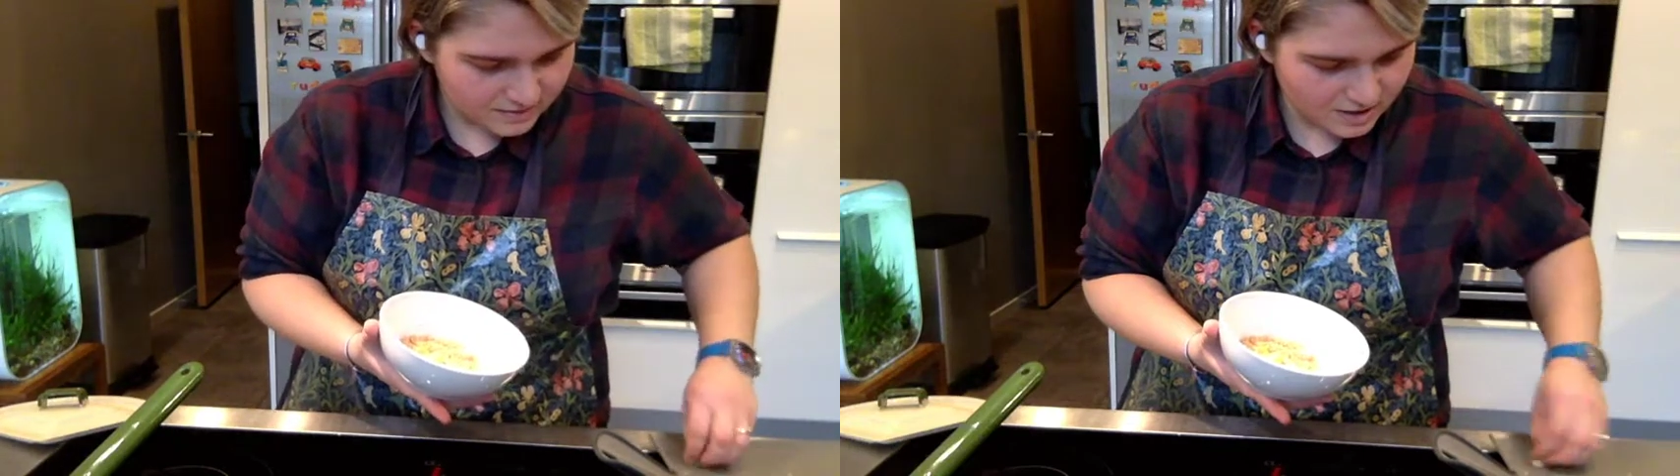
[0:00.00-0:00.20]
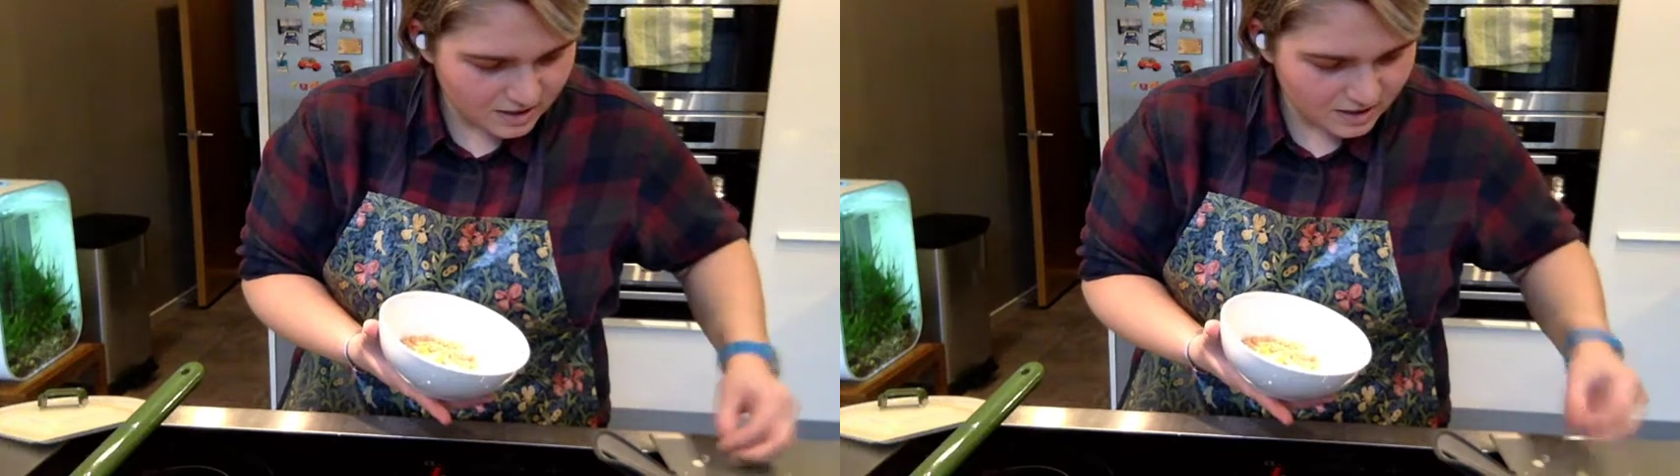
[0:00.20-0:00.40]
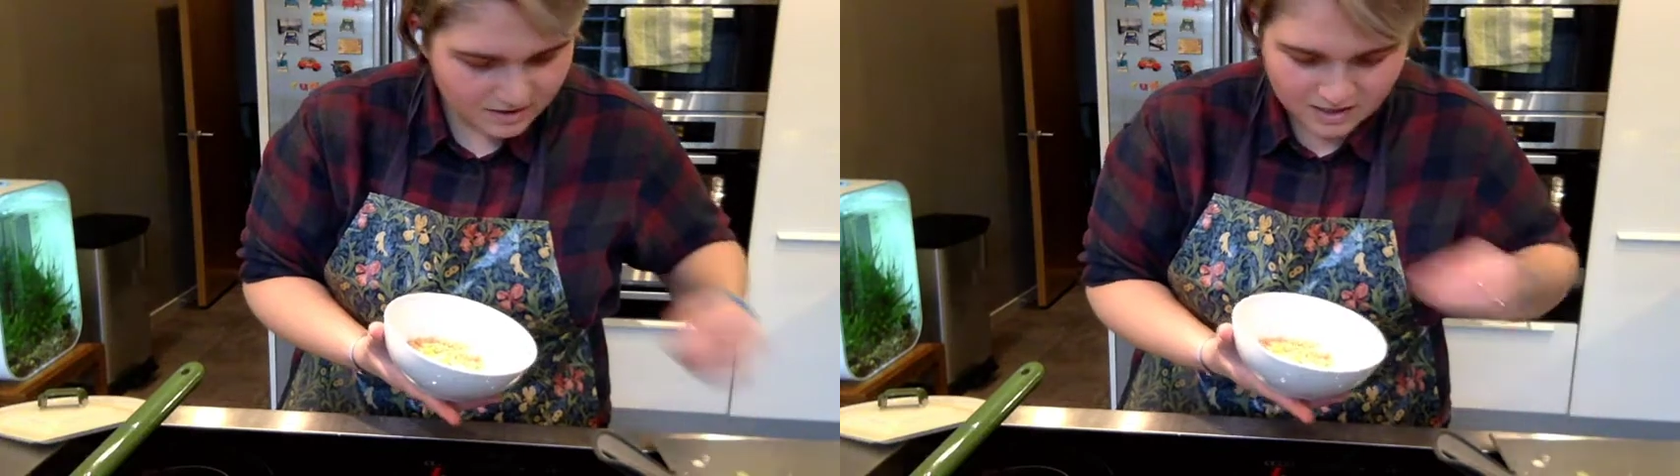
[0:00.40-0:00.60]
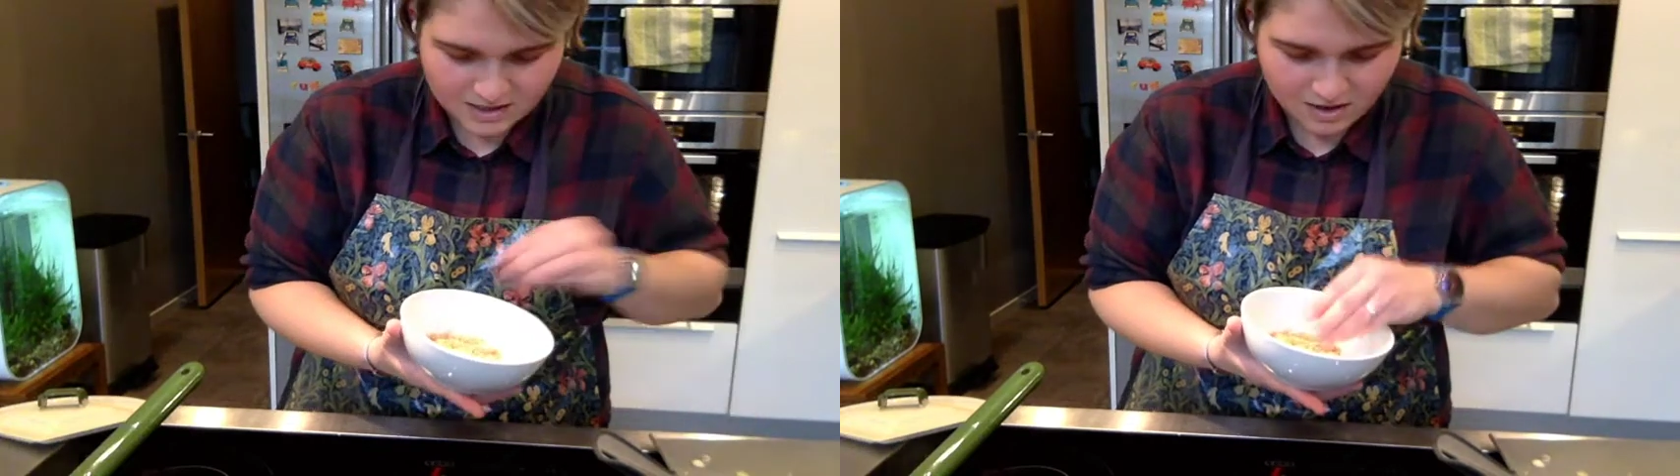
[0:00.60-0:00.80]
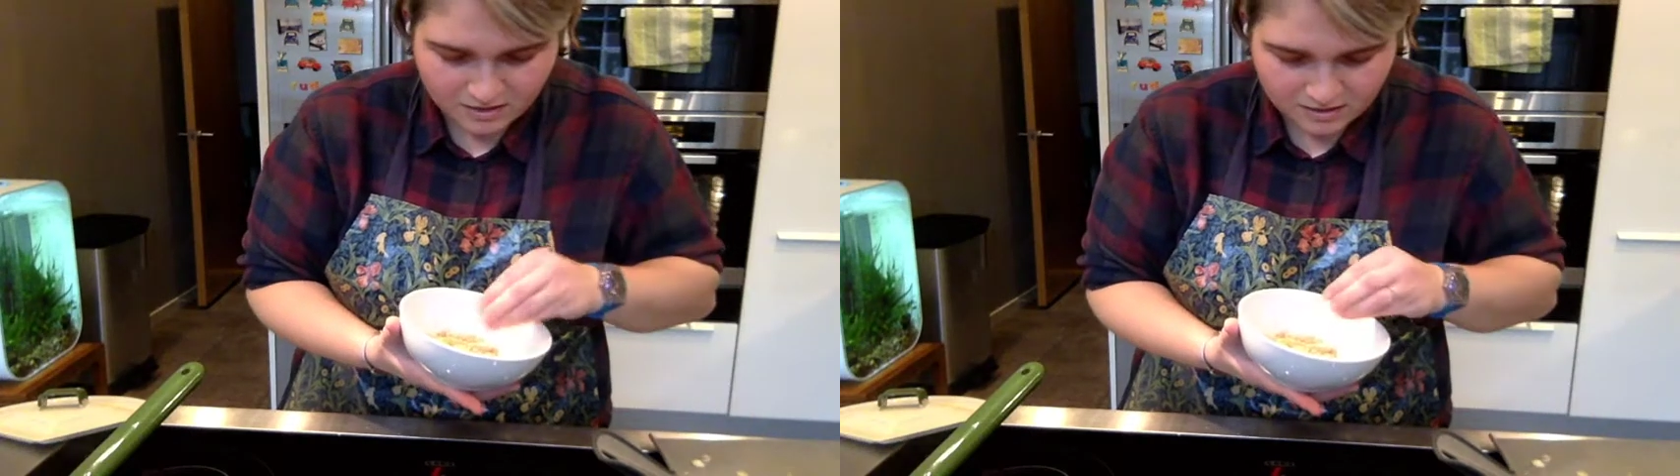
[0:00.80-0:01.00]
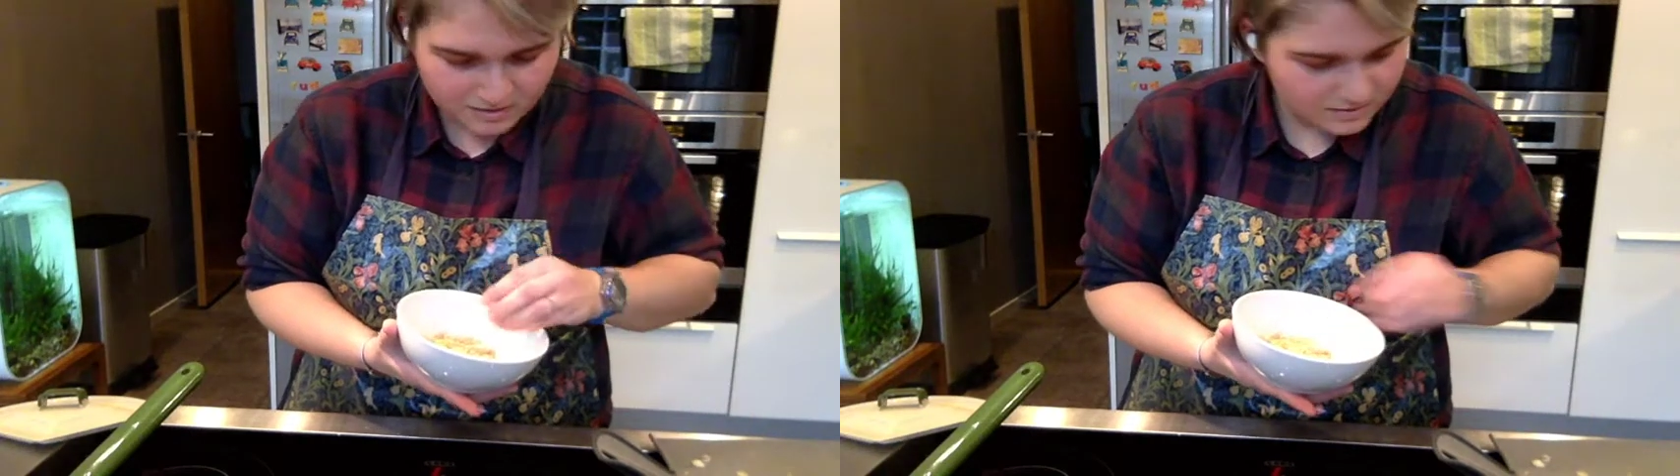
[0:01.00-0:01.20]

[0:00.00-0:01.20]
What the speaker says: An onion that's long,